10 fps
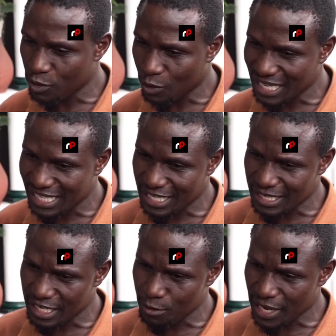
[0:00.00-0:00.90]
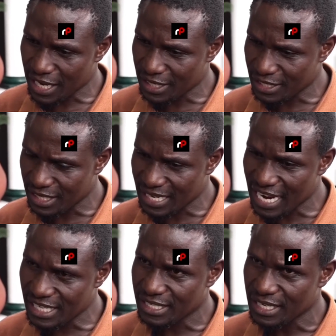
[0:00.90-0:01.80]
Dr. Teddy didn't make it. He
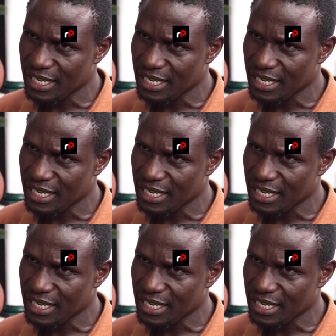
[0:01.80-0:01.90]
died